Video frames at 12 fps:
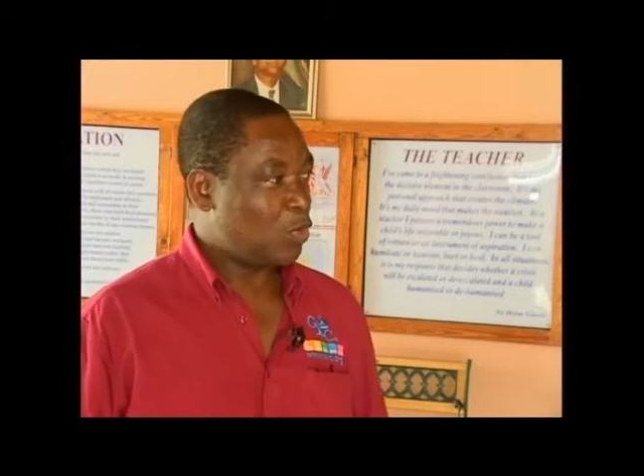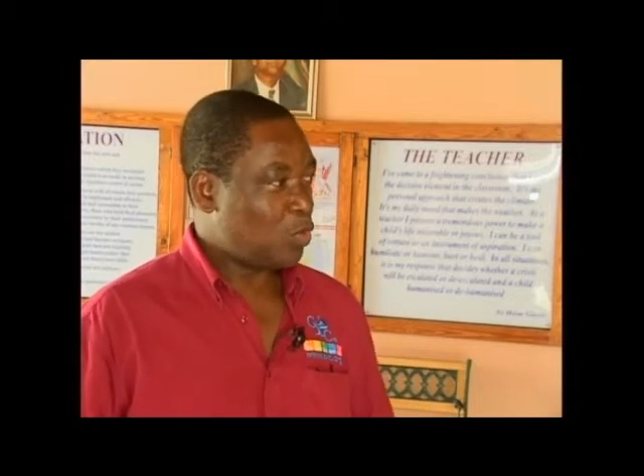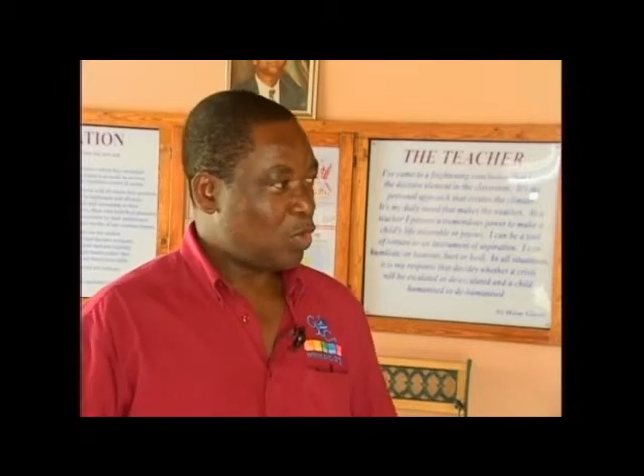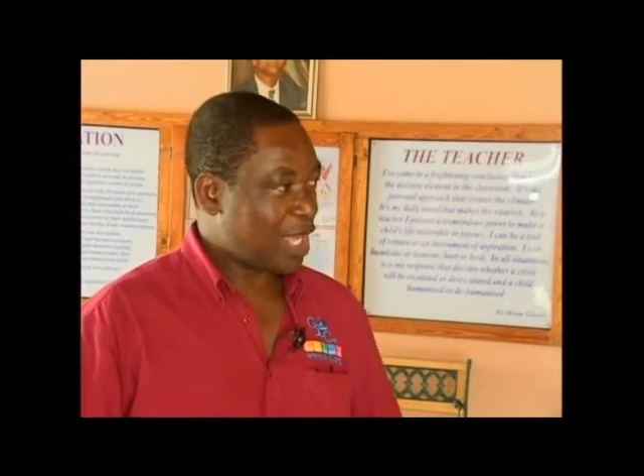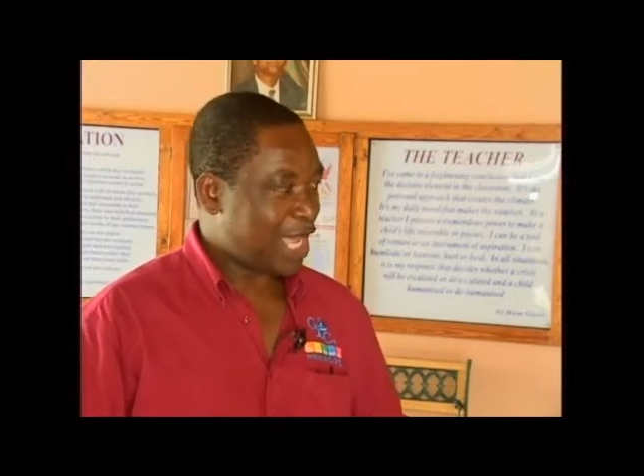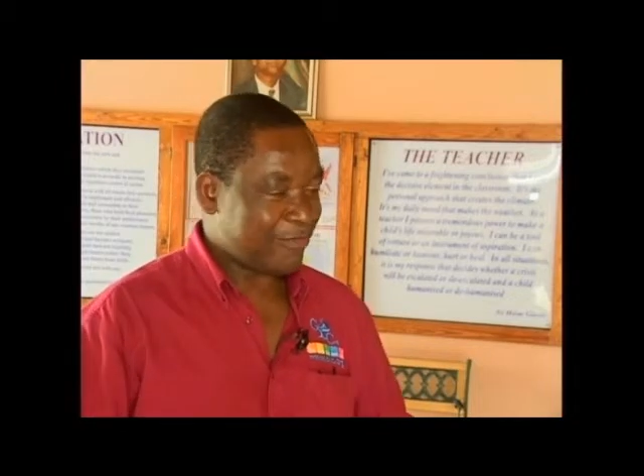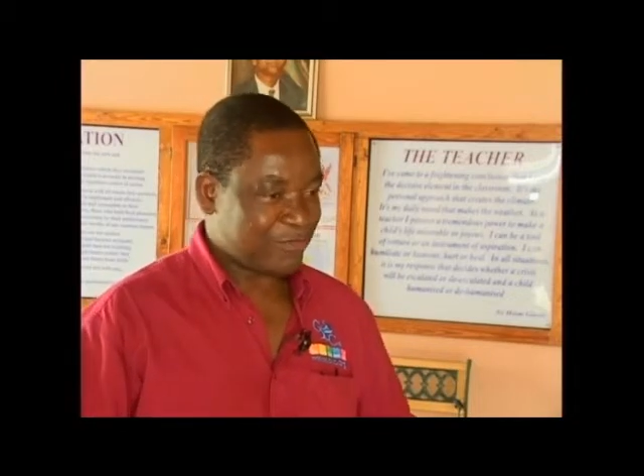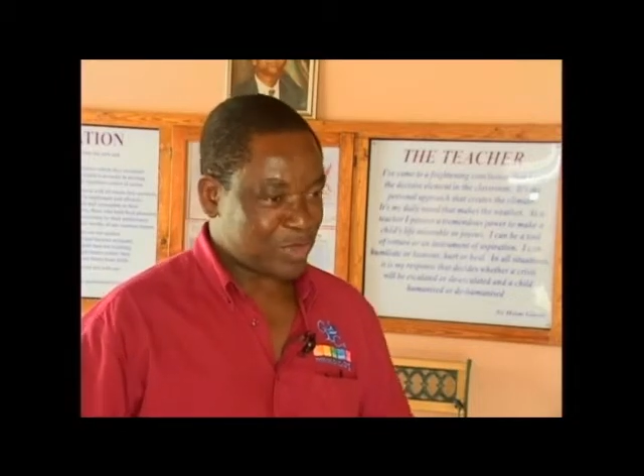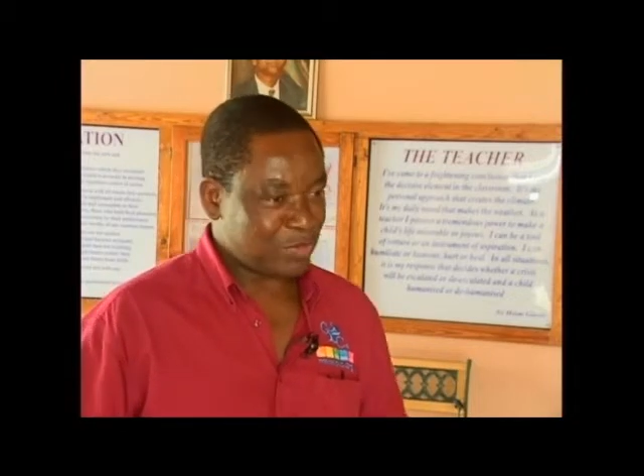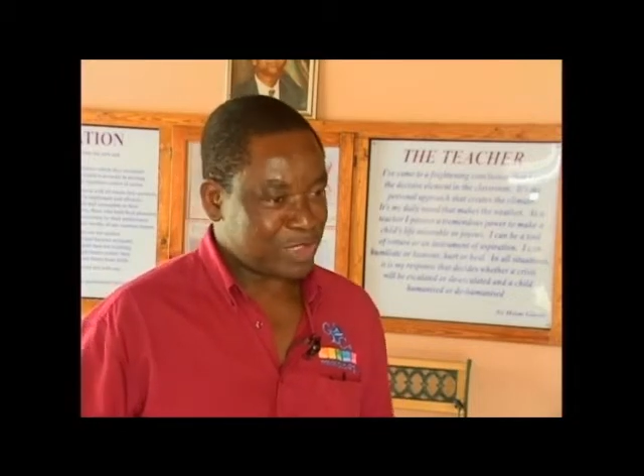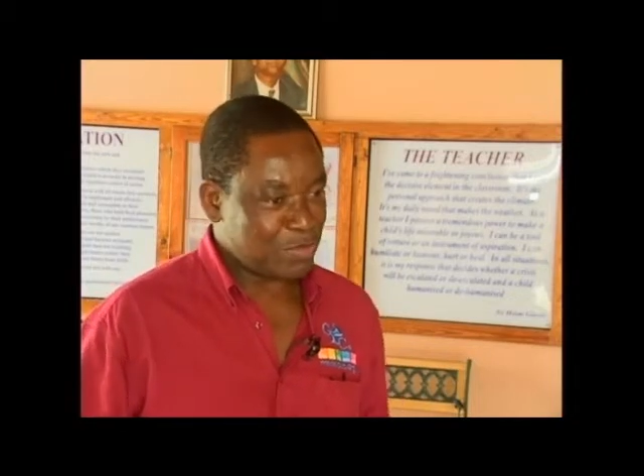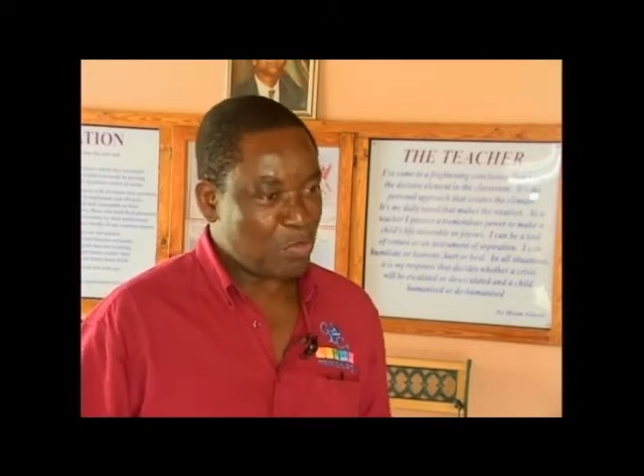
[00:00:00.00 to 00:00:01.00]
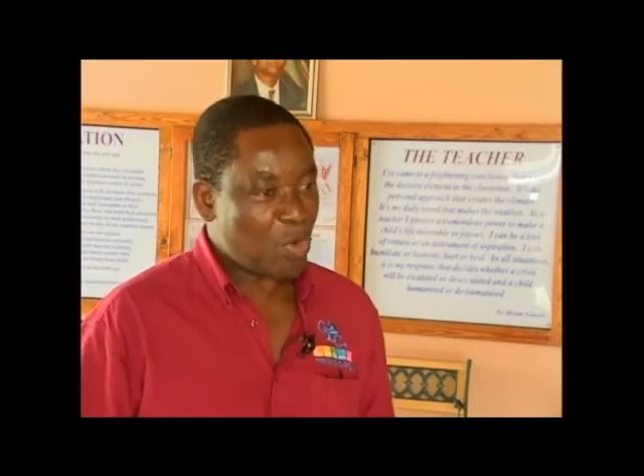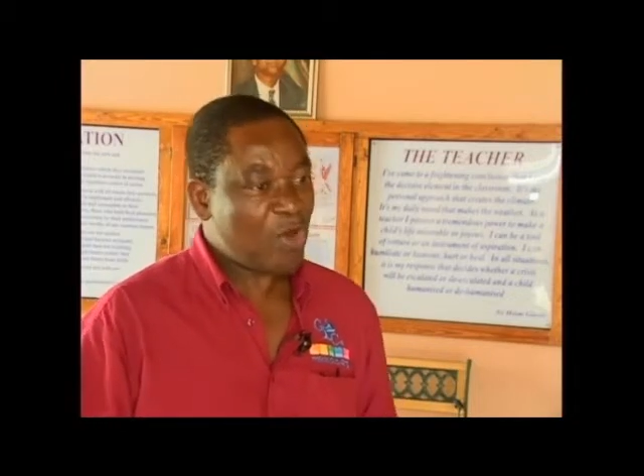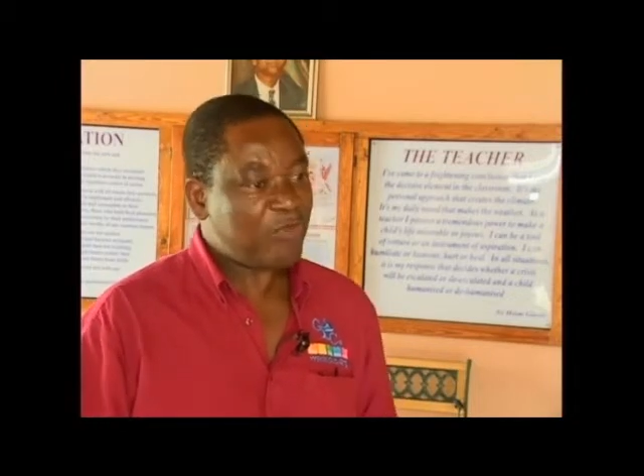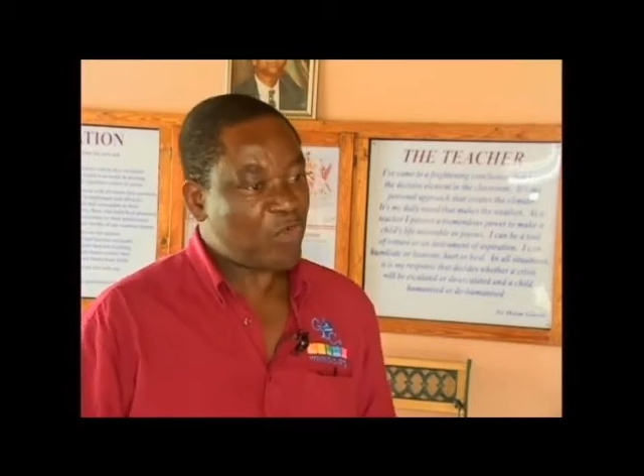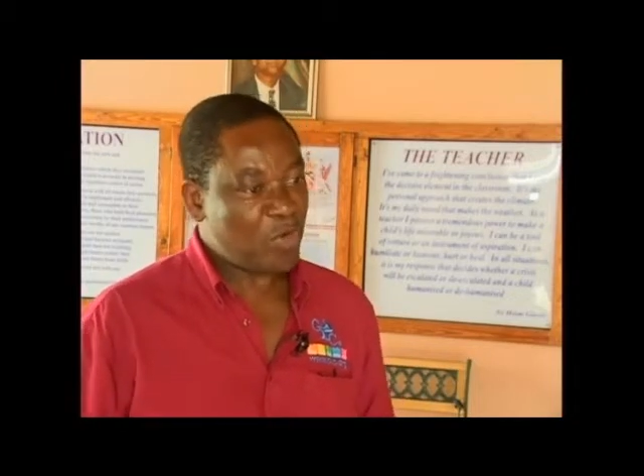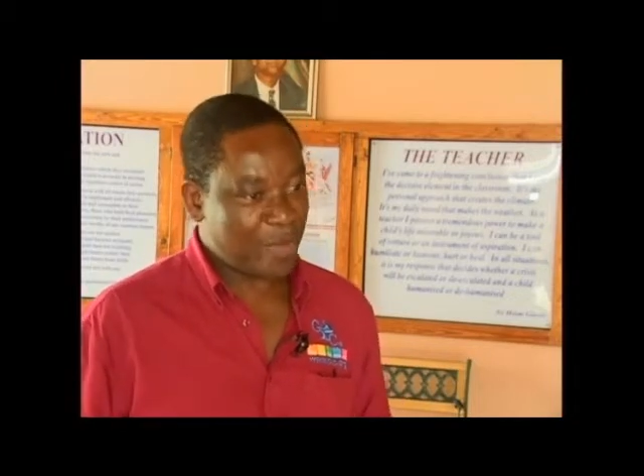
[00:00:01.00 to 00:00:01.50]
will have something
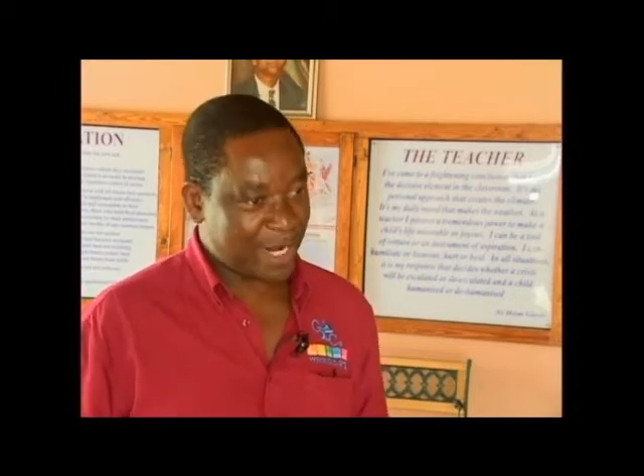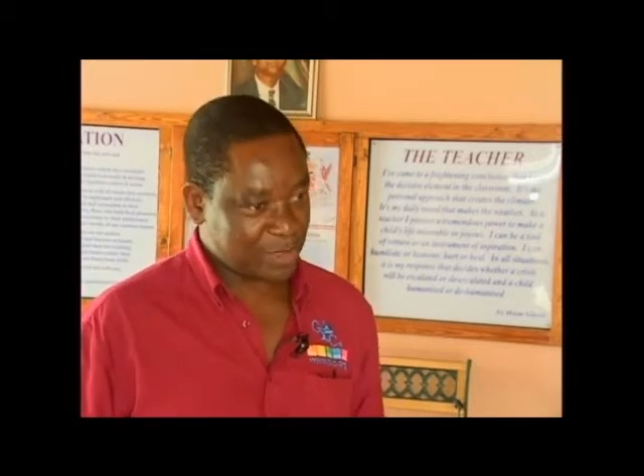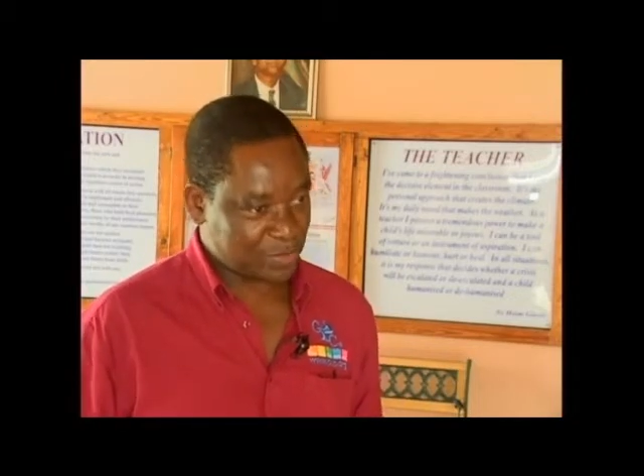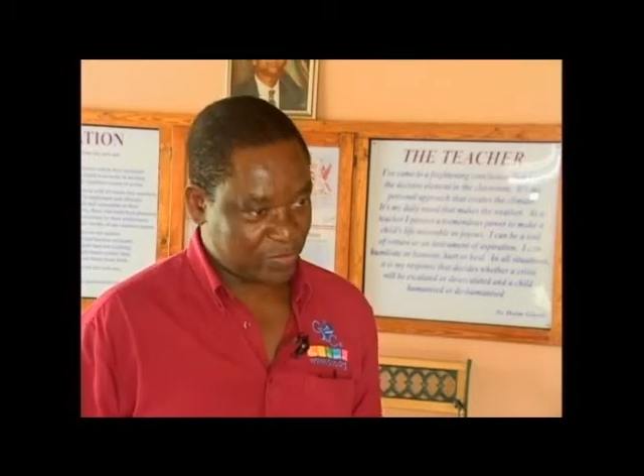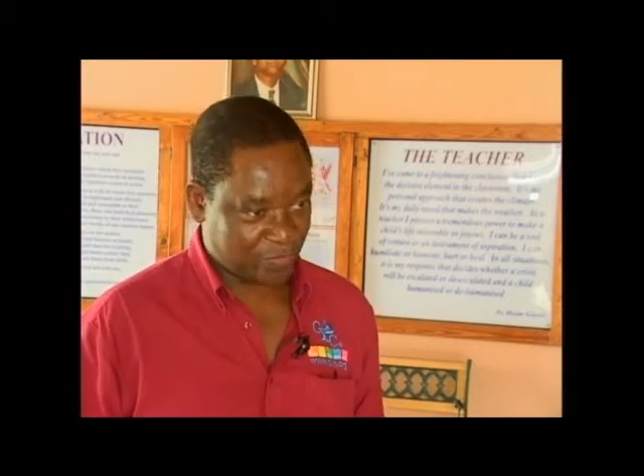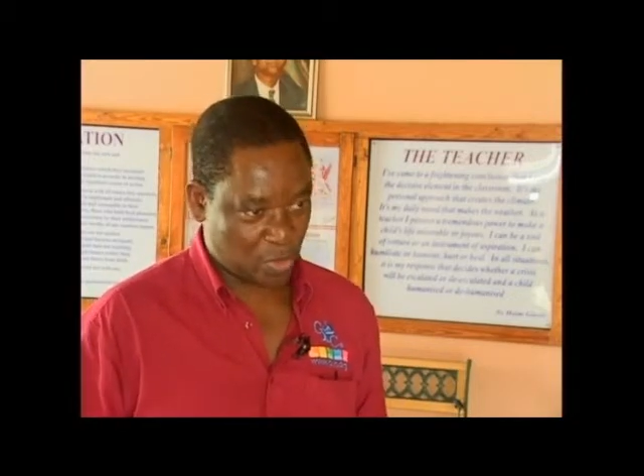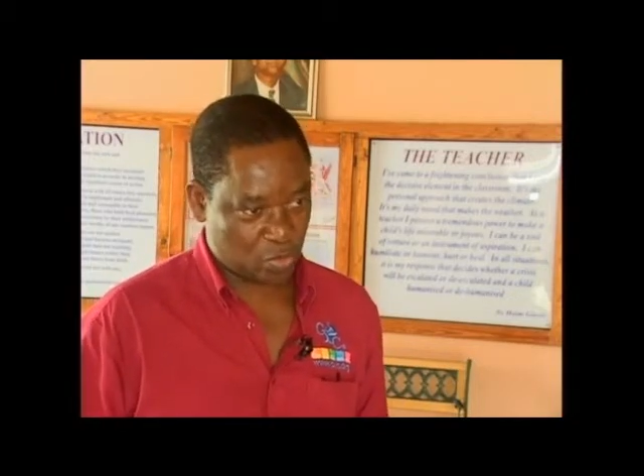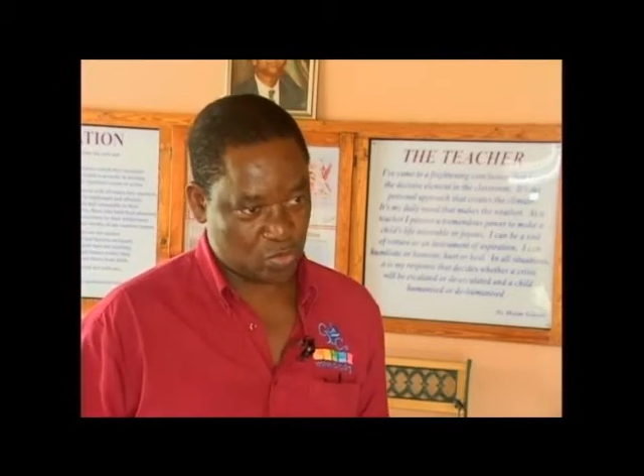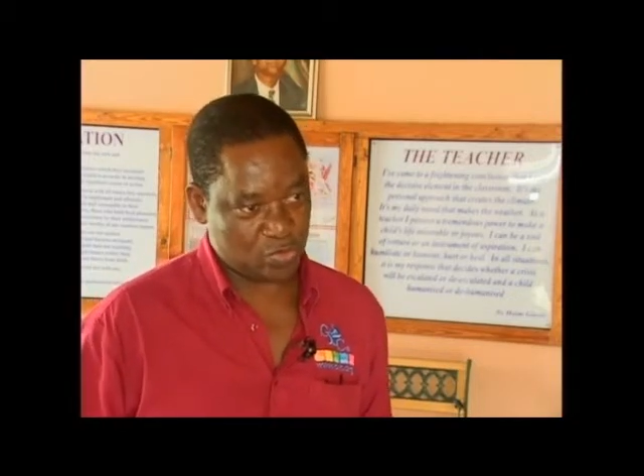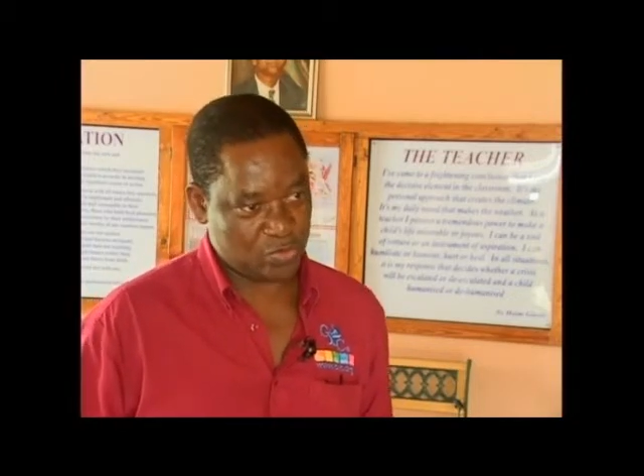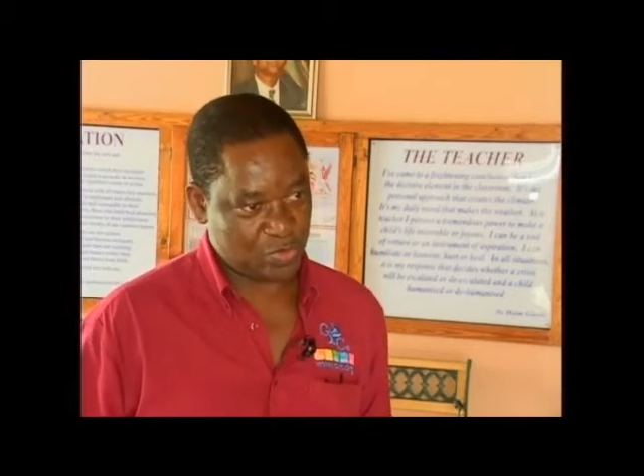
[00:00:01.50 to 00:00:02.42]
more formal to follow.